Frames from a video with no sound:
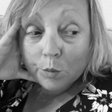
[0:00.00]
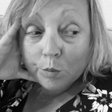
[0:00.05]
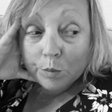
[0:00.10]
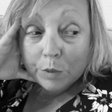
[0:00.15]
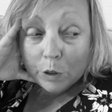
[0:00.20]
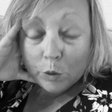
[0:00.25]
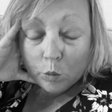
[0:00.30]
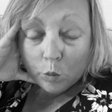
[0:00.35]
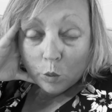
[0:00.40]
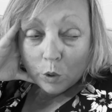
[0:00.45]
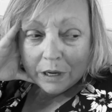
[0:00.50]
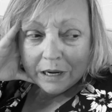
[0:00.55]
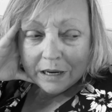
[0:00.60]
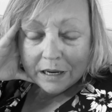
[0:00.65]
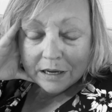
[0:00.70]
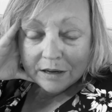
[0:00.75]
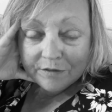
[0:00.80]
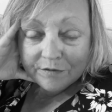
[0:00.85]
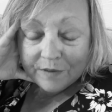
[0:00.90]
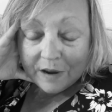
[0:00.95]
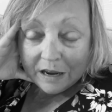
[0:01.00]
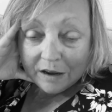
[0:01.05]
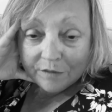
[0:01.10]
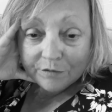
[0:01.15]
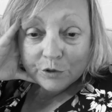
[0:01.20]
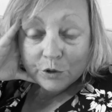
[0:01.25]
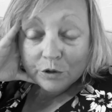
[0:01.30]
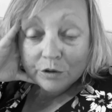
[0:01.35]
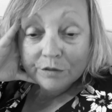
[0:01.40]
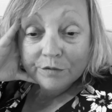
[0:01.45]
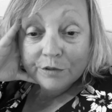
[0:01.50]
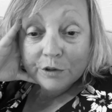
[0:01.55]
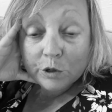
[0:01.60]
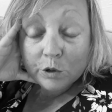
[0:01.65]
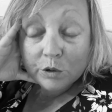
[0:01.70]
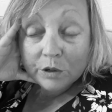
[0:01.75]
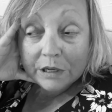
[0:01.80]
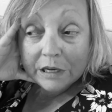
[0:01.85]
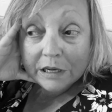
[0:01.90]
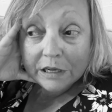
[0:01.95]
But what if after a
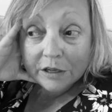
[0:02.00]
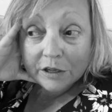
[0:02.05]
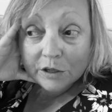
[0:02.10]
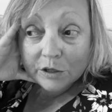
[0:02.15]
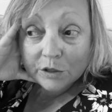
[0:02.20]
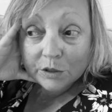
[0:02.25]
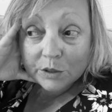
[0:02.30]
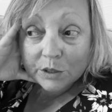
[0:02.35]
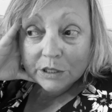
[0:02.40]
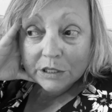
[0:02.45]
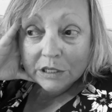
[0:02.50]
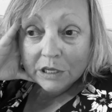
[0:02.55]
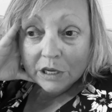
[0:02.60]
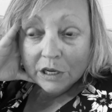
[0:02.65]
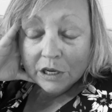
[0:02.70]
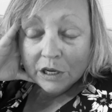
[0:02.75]
few years,